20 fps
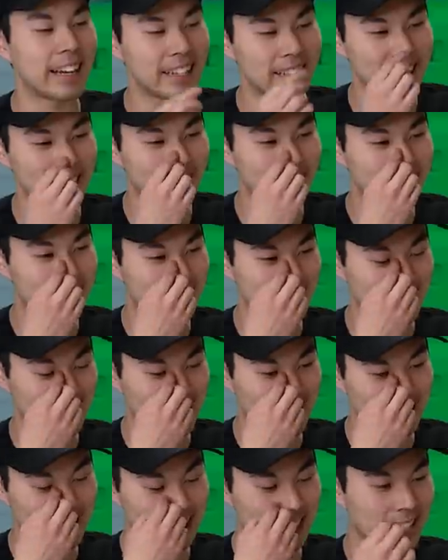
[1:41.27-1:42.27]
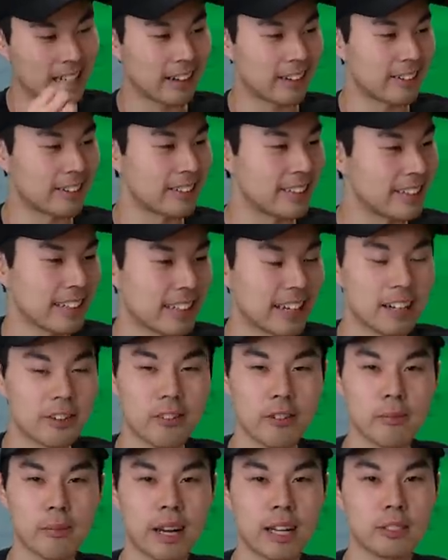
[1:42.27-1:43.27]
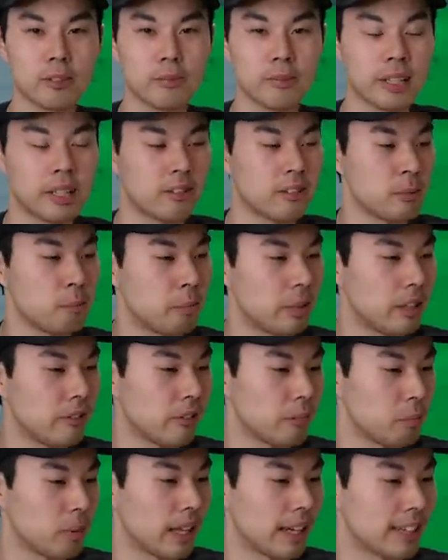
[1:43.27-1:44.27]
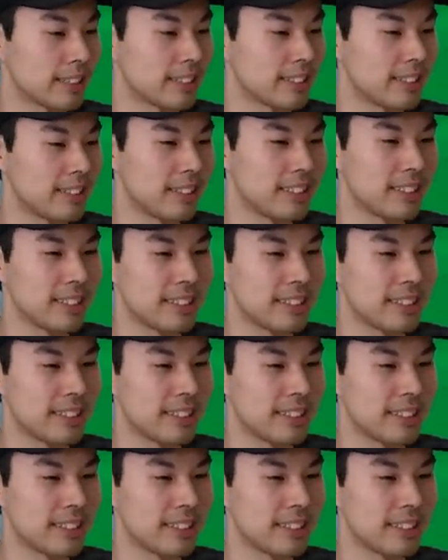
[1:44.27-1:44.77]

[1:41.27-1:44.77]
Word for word: I love that takedown. Kind of reminds me of the Beaver Blaster.